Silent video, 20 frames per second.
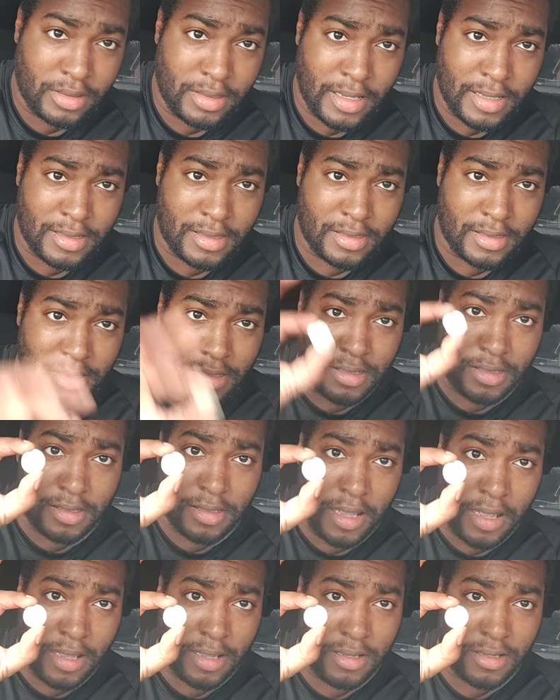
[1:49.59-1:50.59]
That's the
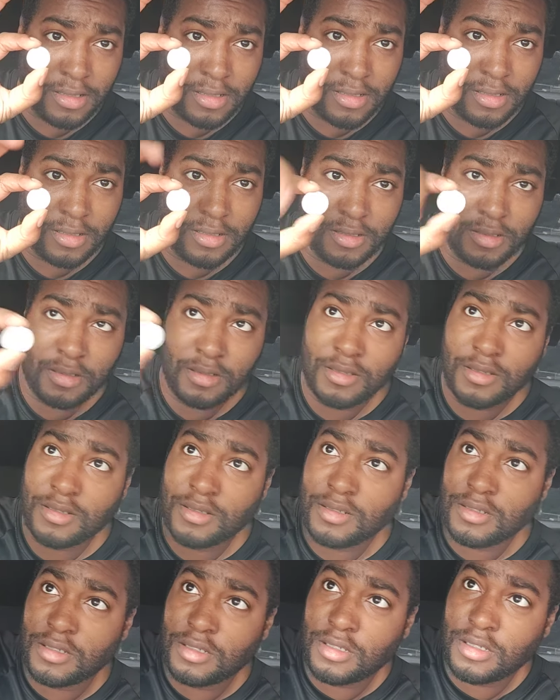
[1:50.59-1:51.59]
size
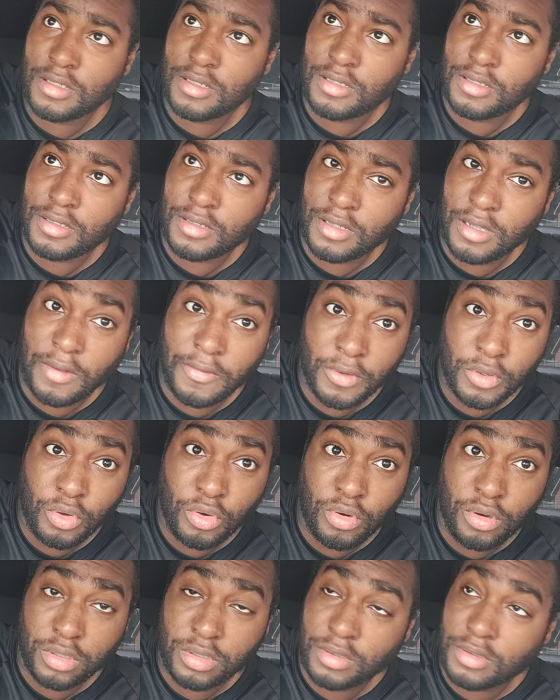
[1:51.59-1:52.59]
of a
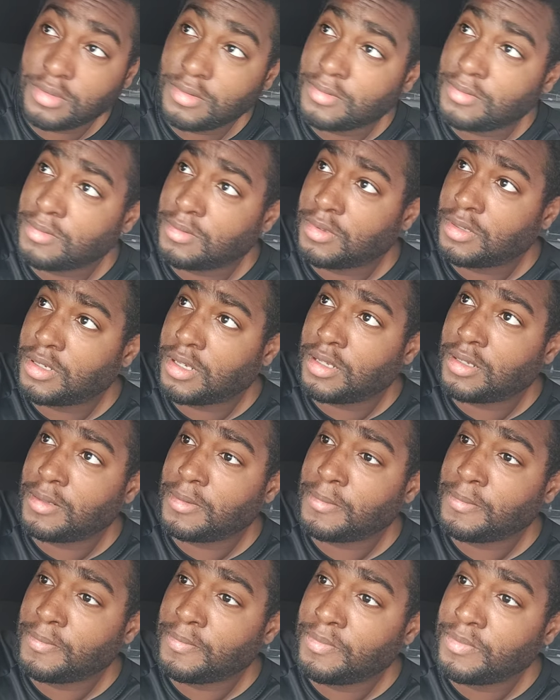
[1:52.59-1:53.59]
quarter. Okay,
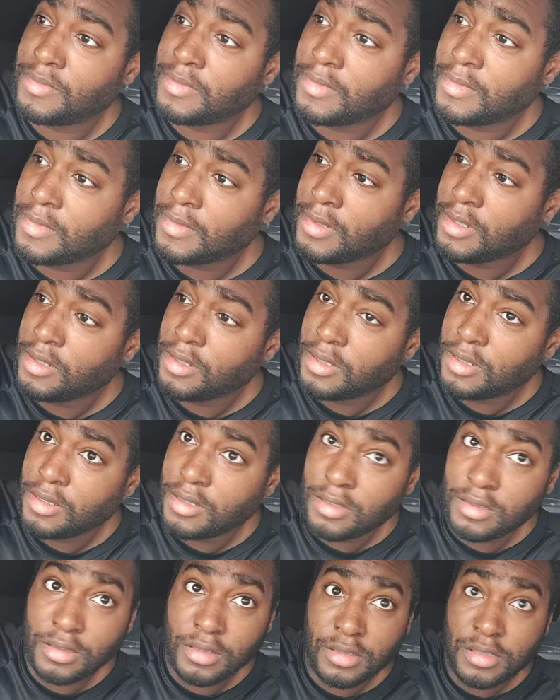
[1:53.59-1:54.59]

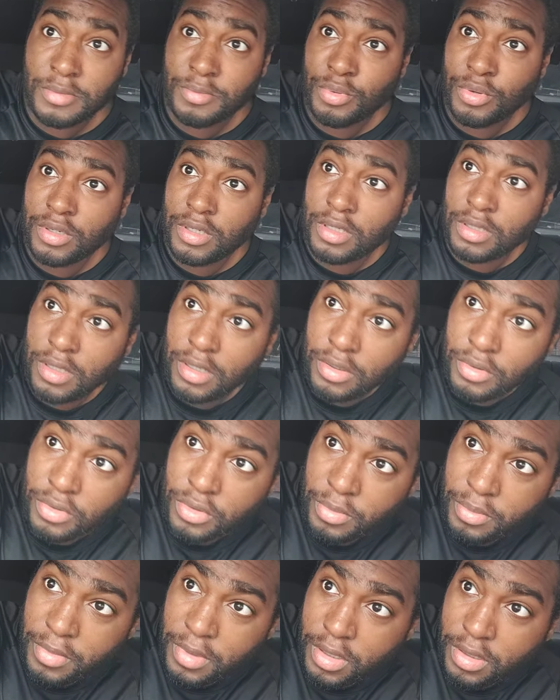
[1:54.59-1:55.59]
looks pretty legal
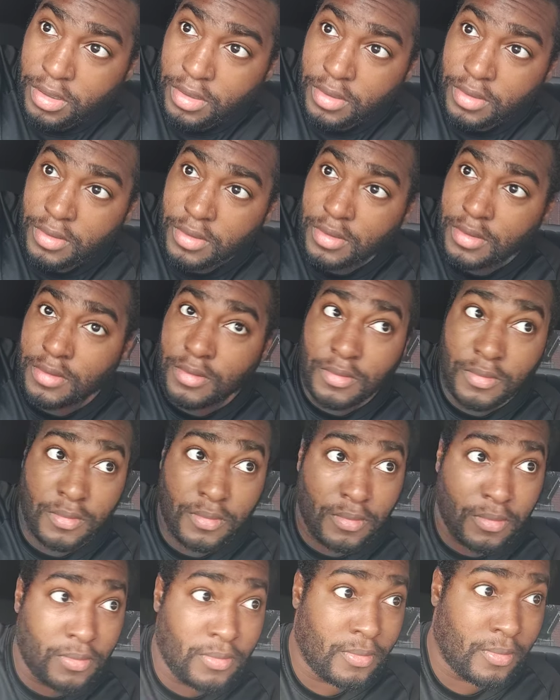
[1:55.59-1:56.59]
to me.
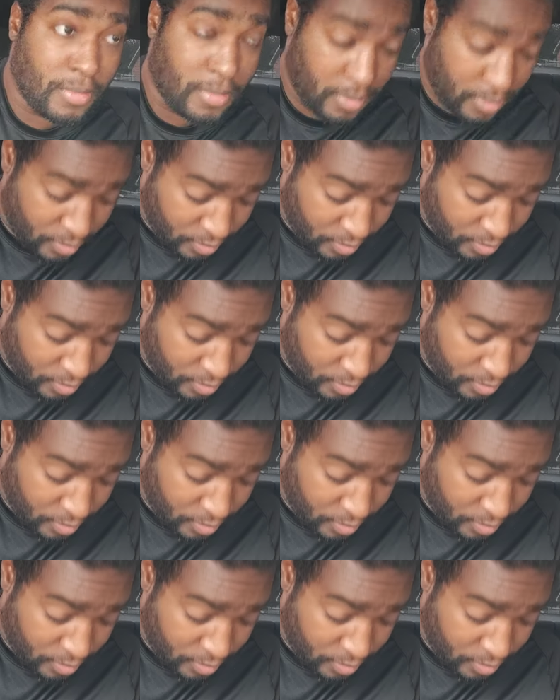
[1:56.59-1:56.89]
Mm-hmm.